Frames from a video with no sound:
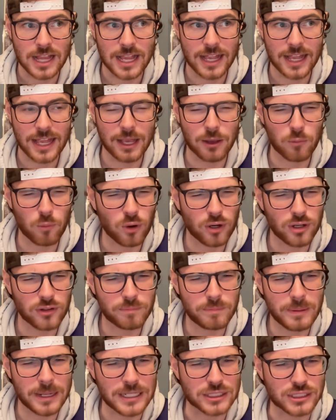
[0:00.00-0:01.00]
it would have
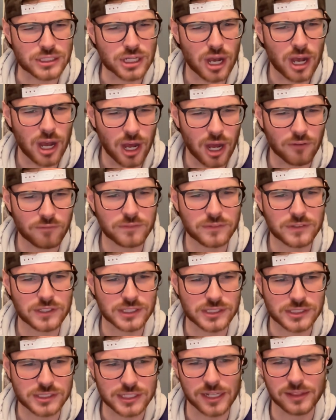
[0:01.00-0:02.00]
been tough to
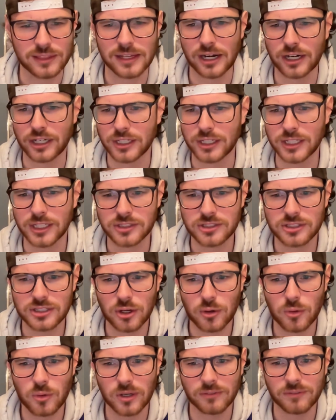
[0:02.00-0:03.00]
sit there, and you
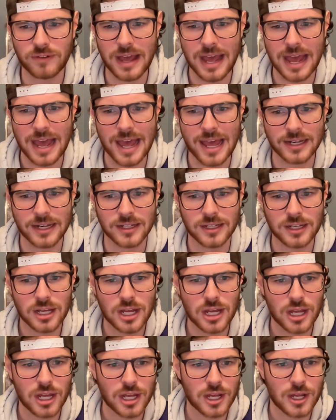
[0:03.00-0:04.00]
still would have had
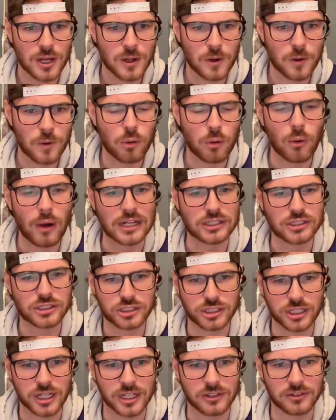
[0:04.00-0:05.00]

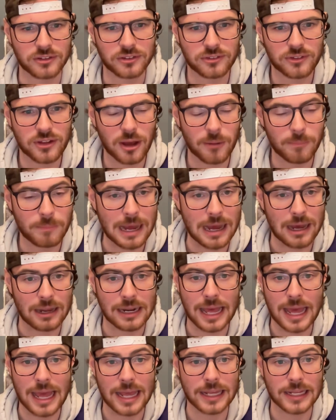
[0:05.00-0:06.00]
questions about,
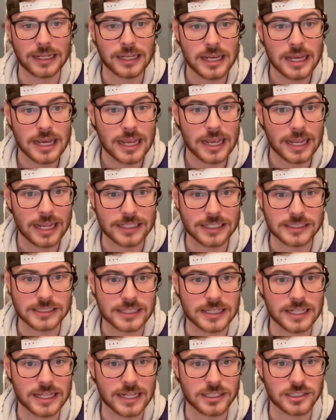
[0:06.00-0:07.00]
hey, is
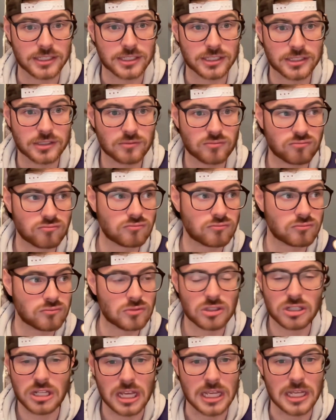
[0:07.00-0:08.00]
this
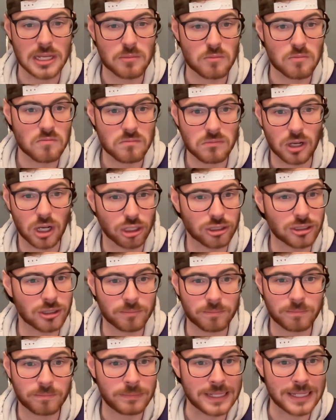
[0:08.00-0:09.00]
team going
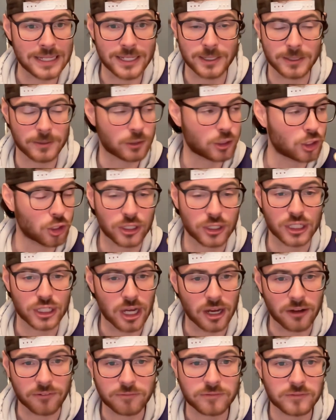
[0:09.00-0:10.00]
to be good
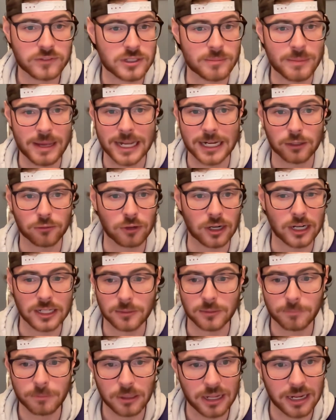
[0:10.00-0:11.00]
enough to make a run in the
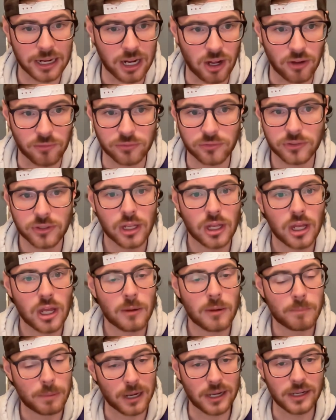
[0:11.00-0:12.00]
playoffs?
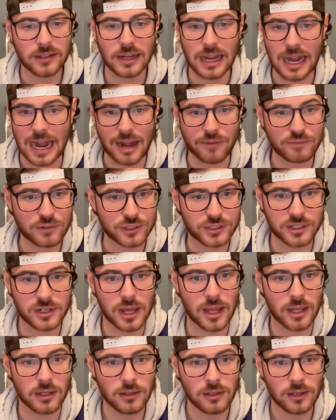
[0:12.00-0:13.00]
But after
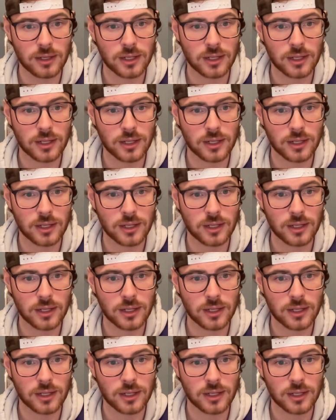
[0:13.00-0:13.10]
today,